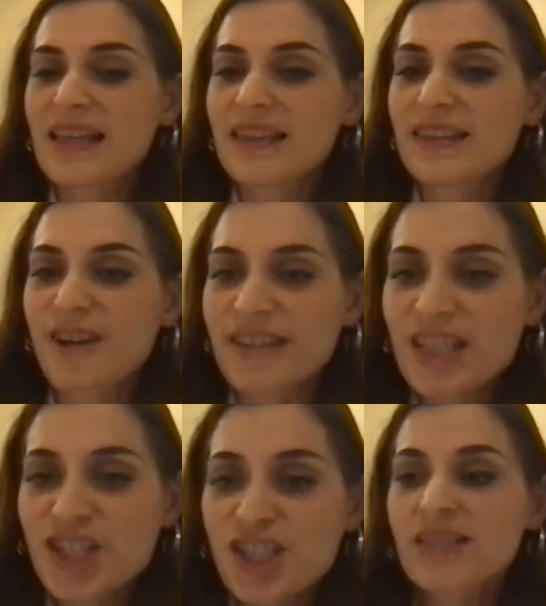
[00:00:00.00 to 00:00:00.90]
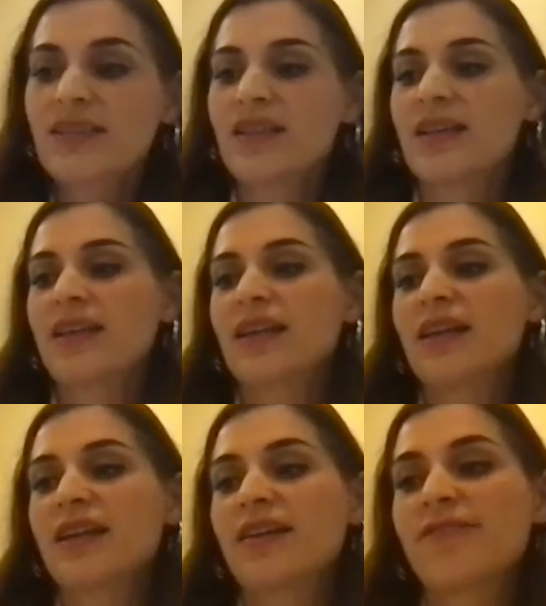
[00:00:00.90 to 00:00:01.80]
traditional
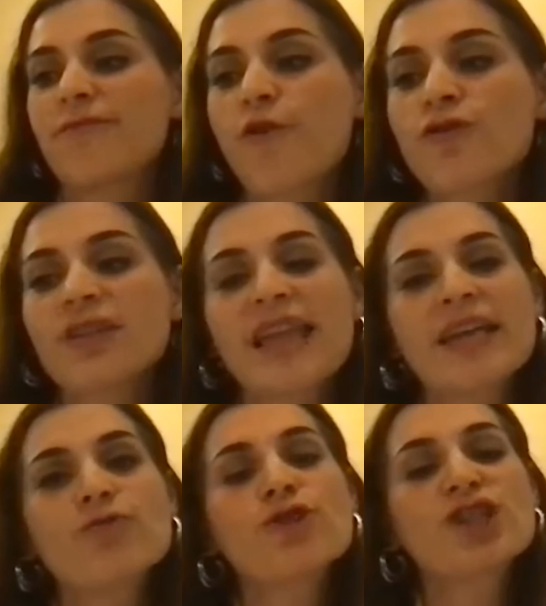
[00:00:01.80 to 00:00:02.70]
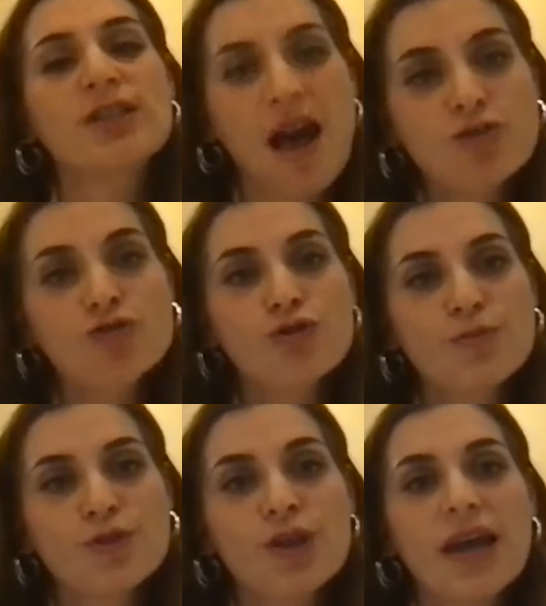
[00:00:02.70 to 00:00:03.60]
foreign language
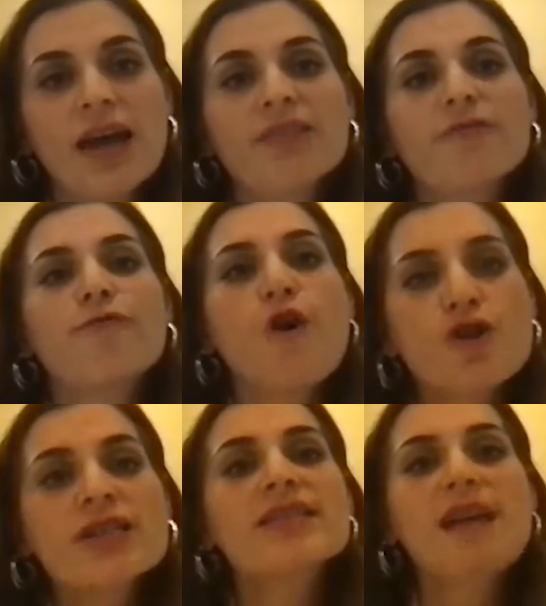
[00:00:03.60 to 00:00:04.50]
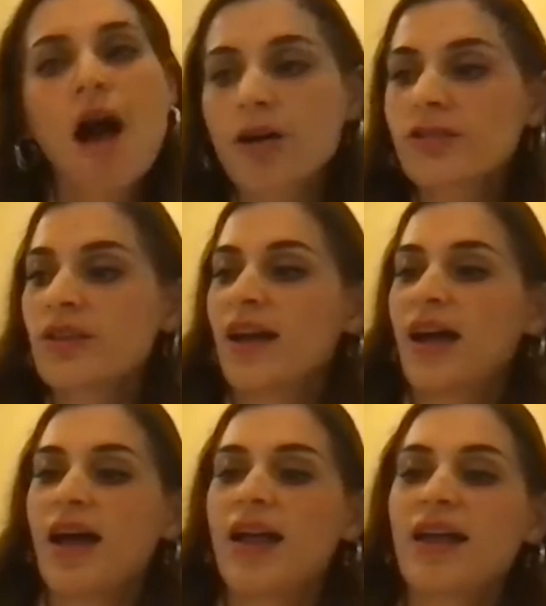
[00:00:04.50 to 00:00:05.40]
classrooms focus on
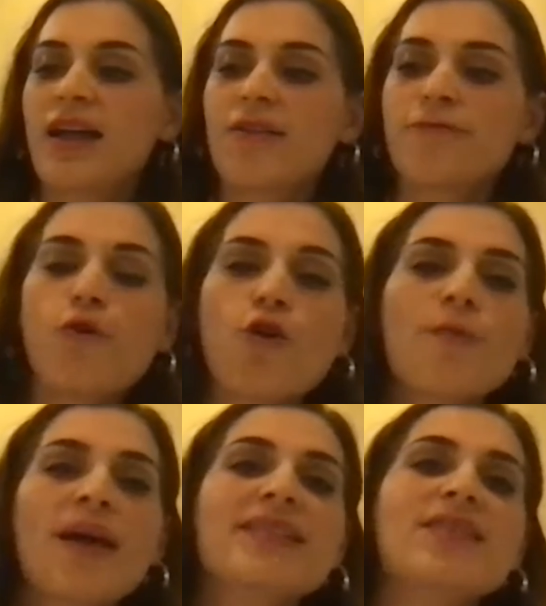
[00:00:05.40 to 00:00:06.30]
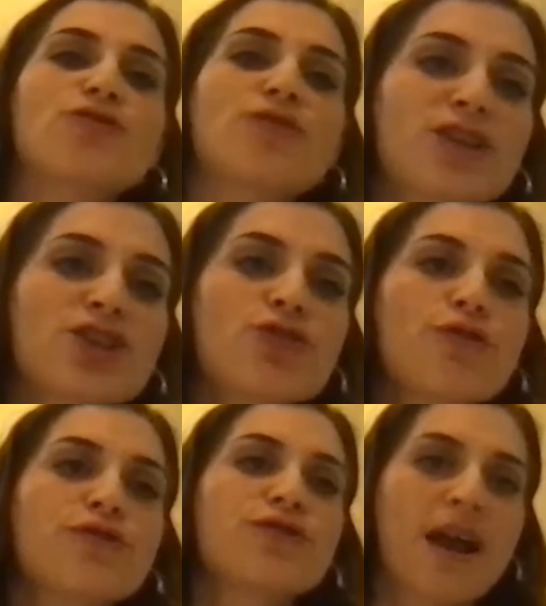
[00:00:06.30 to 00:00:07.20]
form and structure
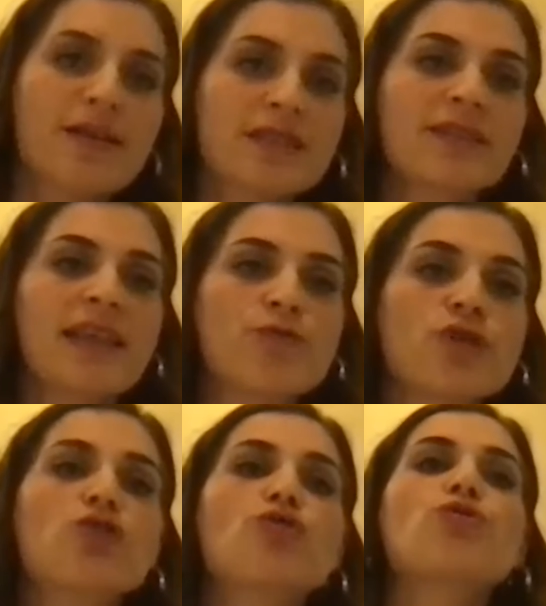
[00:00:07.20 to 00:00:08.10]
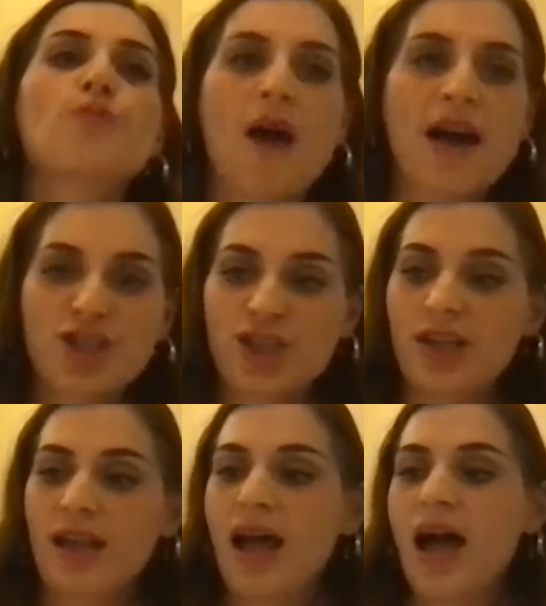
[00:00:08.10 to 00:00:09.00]
of the target language too
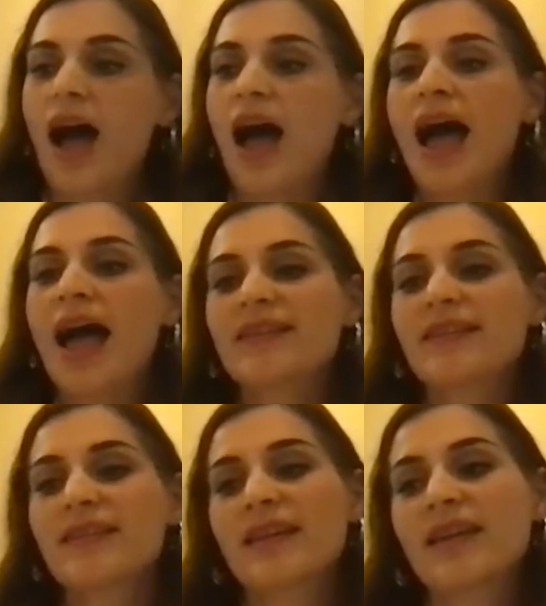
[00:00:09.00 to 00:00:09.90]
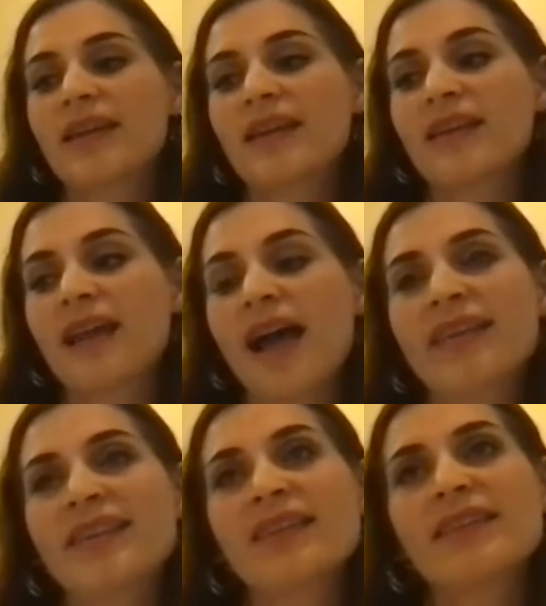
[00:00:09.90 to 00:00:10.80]
much, and
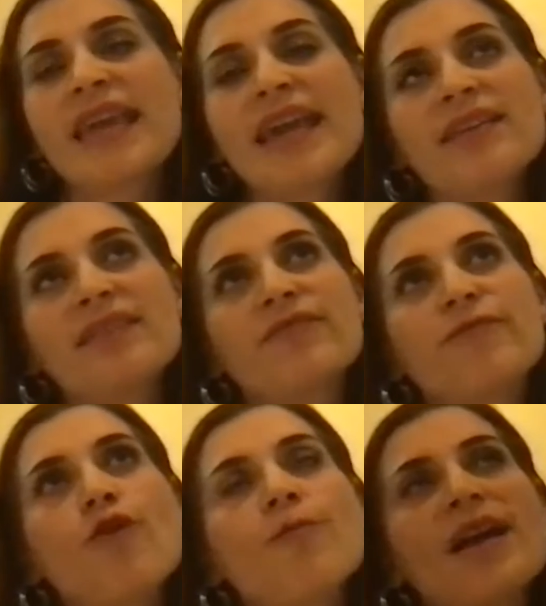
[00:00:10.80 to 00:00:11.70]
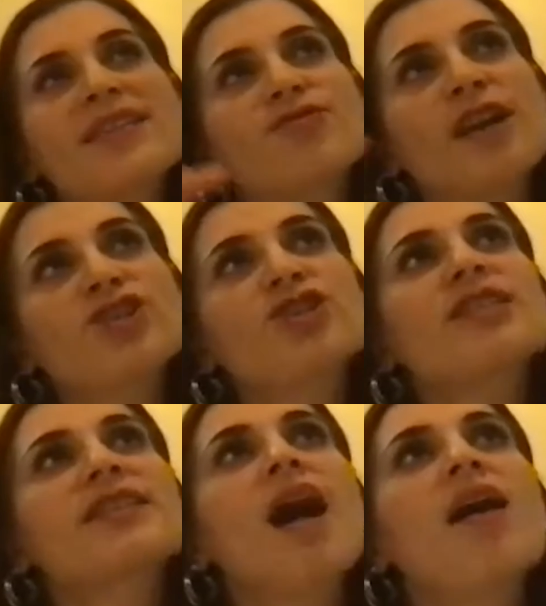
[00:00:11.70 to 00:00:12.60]
they form and
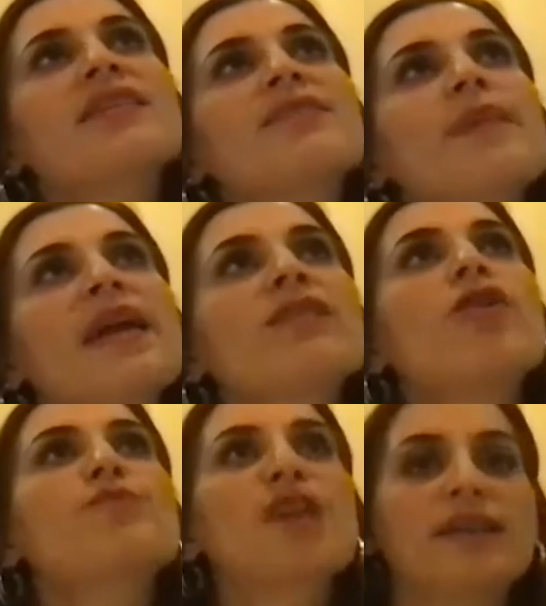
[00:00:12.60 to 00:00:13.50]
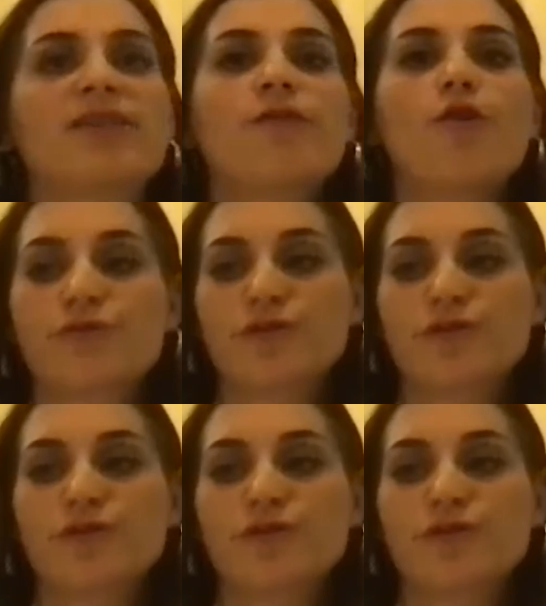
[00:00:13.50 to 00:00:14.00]
structures are the main objective of the